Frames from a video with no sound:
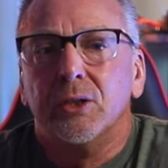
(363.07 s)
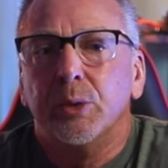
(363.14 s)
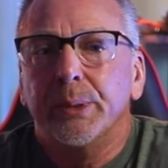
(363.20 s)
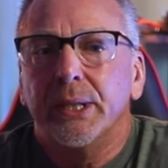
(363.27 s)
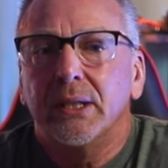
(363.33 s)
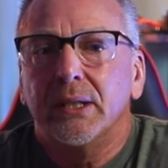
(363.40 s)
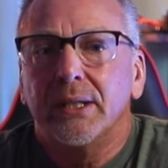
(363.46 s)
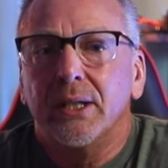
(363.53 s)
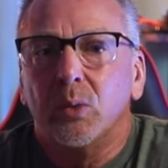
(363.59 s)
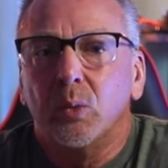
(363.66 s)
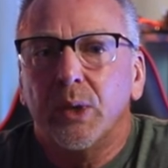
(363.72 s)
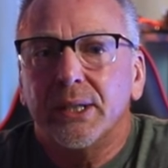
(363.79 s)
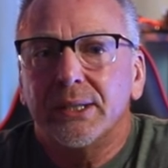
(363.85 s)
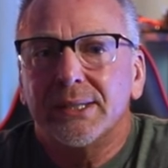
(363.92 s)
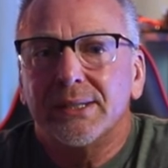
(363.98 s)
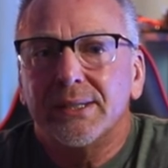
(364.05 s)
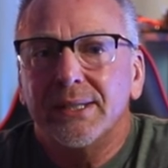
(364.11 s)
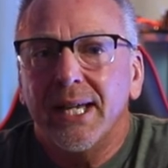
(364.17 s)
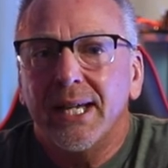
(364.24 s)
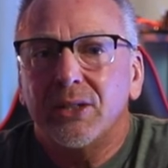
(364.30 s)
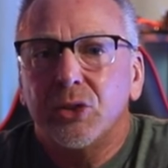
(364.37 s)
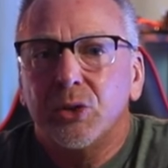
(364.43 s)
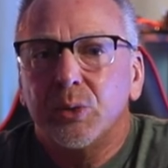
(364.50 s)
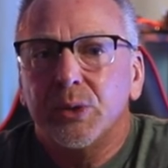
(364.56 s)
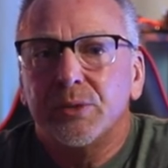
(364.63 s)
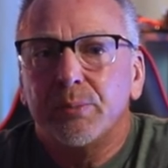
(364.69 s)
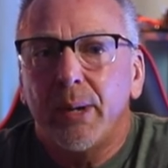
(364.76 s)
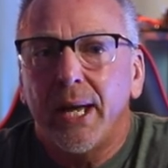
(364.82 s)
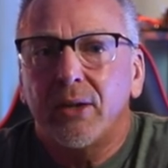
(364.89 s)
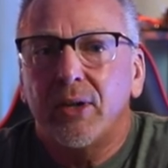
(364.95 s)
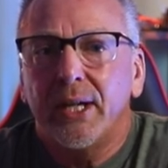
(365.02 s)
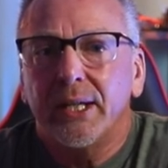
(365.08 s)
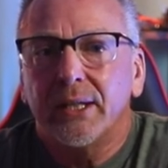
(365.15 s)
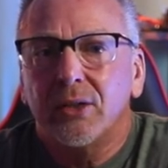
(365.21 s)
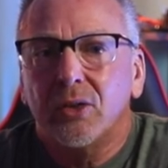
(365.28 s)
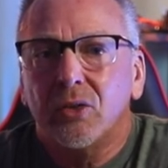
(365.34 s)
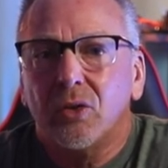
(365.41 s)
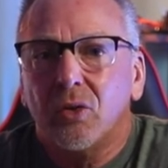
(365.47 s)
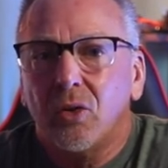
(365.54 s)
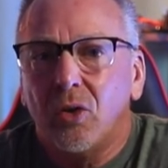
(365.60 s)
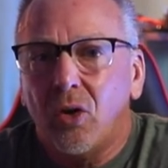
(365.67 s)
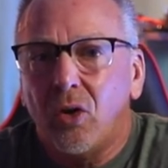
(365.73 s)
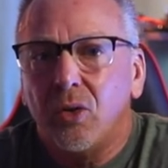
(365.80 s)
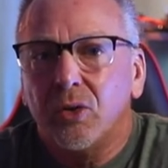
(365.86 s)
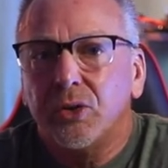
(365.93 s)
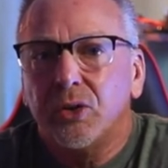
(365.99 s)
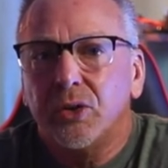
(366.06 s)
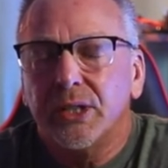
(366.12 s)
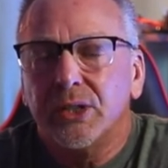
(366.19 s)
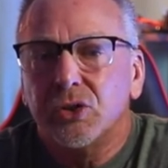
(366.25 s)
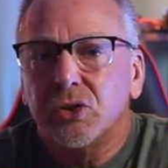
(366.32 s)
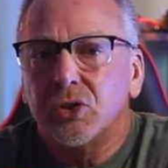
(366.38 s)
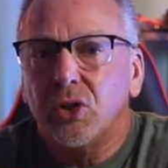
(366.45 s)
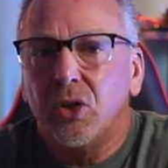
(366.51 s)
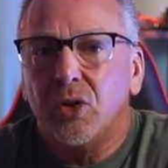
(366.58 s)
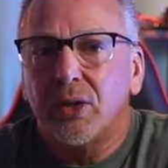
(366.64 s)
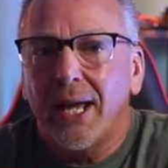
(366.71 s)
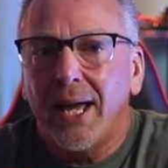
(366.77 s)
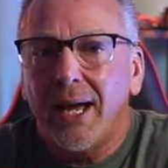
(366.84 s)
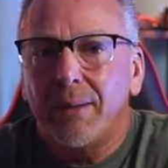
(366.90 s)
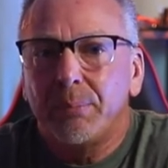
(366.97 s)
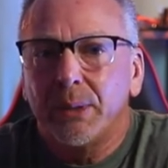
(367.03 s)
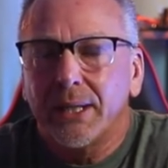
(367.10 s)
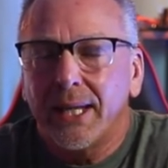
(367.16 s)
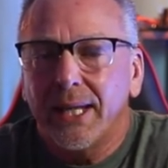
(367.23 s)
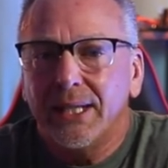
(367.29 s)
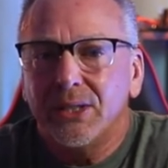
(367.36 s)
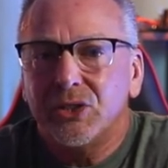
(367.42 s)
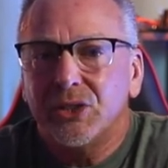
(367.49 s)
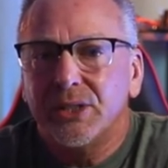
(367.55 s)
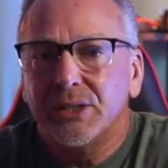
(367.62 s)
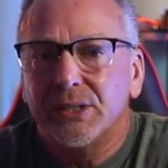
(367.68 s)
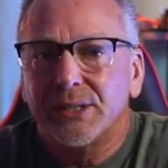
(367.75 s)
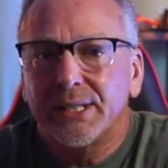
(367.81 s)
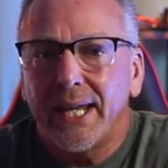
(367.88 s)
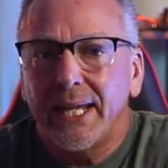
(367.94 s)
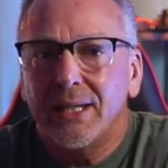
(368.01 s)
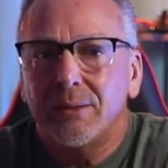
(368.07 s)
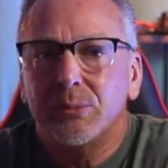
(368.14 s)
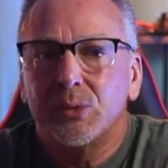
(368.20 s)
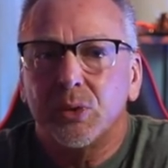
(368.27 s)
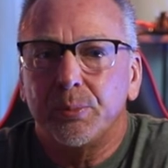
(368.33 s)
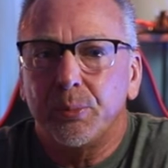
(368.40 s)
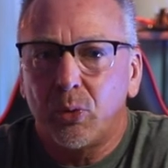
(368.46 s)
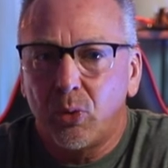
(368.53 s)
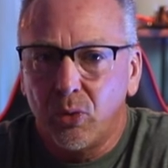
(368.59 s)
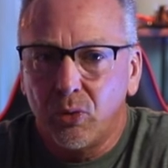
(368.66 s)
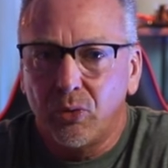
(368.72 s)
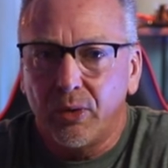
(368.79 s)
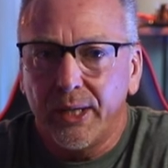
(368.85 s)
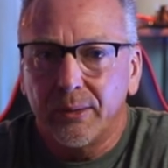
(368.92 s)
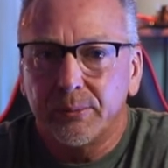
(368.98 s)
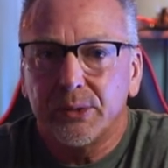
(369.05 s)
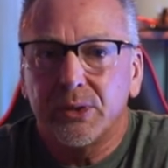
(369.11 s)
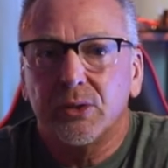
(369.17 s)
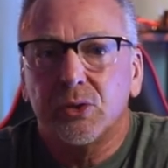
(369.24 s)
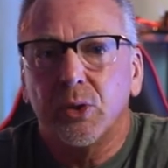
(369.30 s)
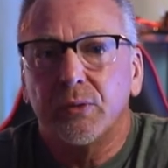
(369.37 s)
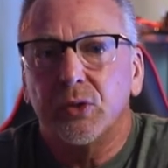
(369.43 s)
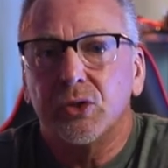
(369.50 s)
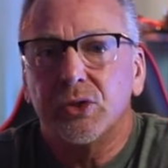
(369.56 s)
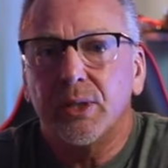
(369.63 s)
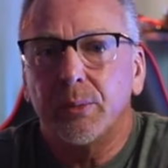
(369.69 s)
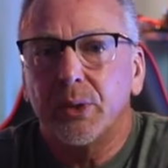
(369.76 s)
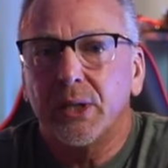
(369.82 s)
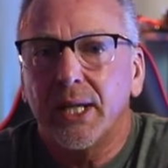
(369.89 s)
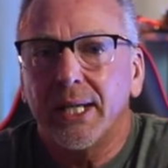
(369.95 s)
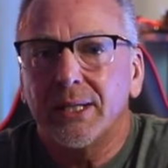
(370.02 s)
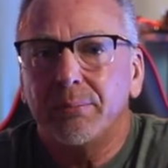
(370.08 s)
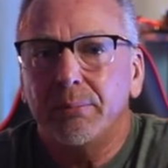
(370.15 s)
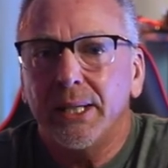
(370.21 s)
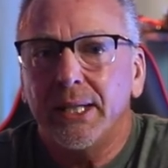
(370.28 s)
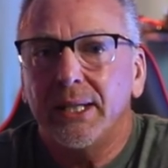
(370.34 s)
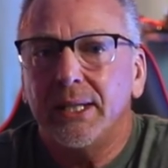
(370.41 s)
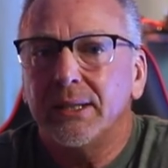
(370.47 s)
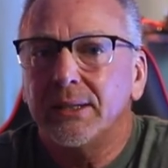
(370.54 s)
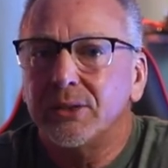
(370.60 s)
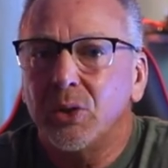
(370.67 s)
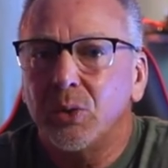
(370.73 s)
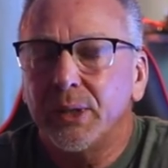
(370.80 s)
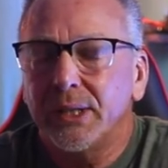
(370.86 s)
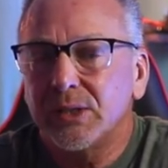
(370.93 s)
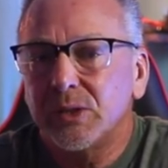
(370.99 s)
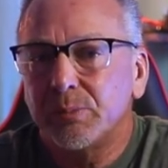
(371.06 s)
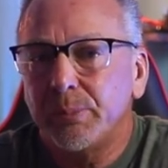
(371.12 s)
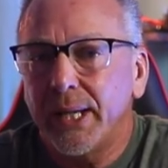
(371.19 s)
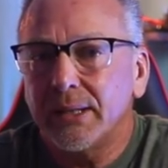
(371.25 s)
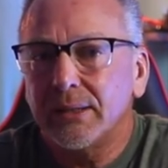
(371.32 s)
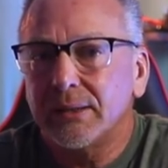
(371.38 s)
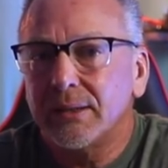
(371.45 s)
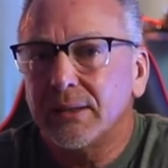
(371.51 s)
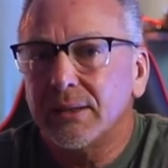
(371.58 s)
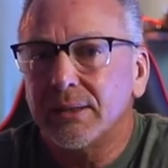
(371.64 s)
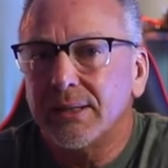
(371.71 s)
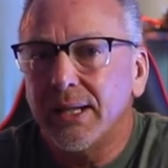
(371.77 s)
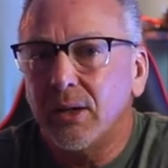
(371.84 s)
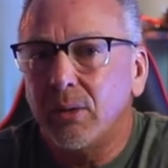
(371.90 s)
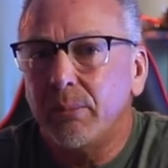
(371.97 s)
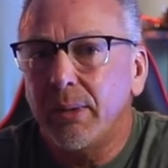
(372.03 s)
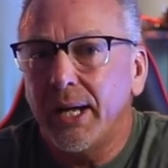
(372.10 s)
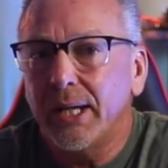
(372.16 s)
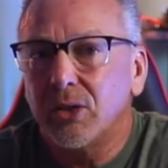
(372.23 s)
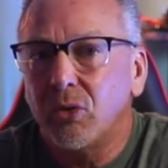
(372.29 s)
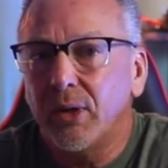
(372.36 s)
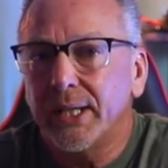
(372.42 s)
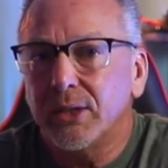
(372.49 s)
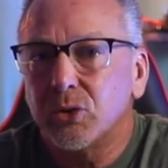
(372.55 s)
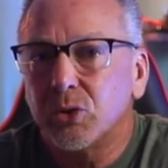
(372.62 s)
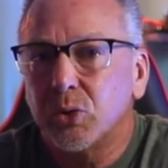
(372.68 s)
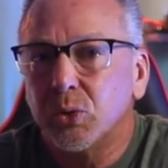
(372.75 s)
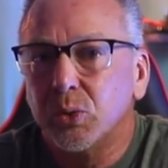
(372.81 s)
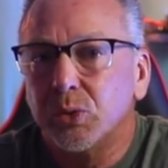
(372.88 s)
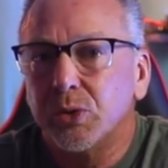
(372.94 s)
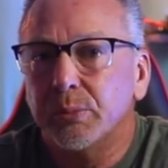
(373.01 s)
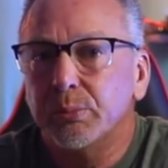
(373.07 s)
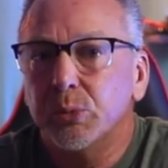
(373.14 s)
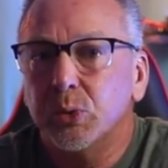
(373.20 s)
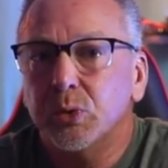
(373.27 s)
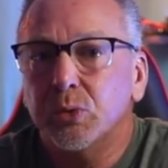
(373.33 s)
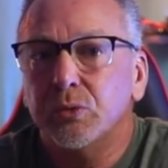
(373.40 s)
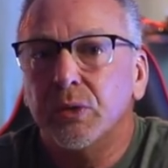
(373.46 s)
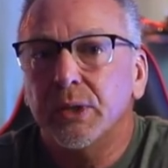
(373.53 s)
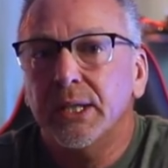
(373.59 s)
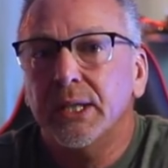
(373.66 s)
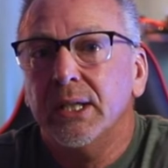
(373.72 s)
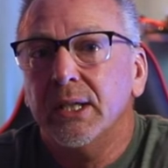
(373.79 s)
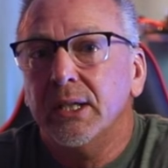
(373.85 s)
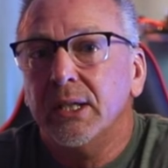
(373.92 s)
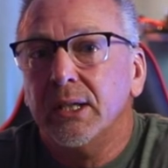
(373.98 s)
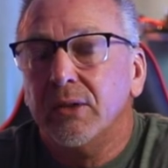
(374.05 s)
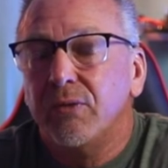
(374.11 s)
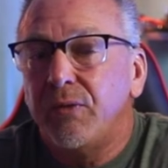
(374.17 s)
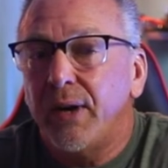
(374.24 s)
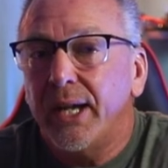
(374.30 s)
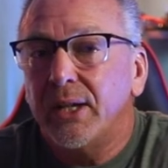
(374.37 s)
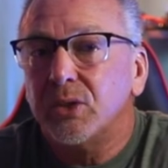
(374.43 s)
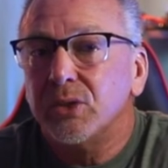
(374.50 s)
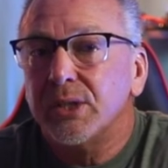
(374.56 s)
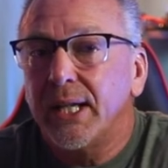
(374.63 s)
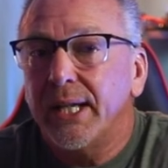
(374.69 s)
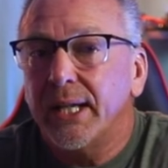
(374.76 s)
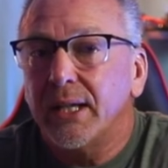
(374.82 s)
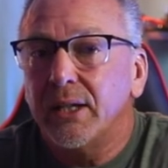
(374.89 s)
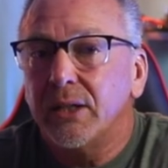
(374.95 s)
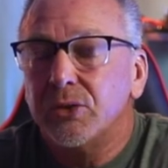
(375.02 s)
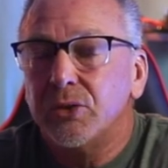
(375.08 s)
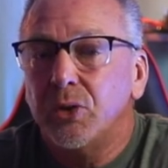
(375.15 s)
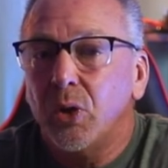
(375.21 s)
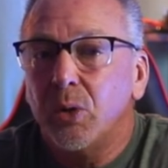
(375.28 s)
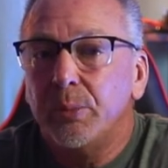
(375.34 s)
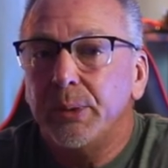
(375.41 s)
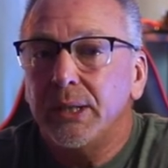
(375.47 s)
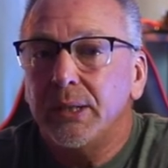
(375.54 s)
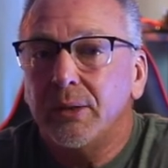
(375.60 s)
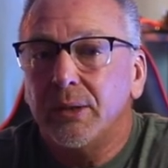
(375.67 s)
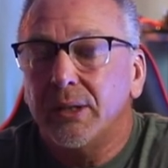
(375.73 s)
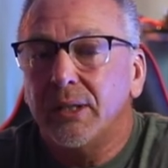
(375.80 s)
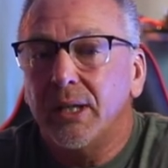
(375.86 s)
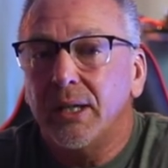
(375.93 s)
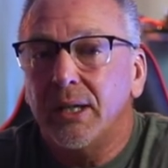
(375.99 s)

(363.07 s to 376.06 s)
To be clear, what it does not do is migrate all your installed applications, games, or programs. So if you're someone like me, don't expect the Dell Migrate tool to move files like Adobe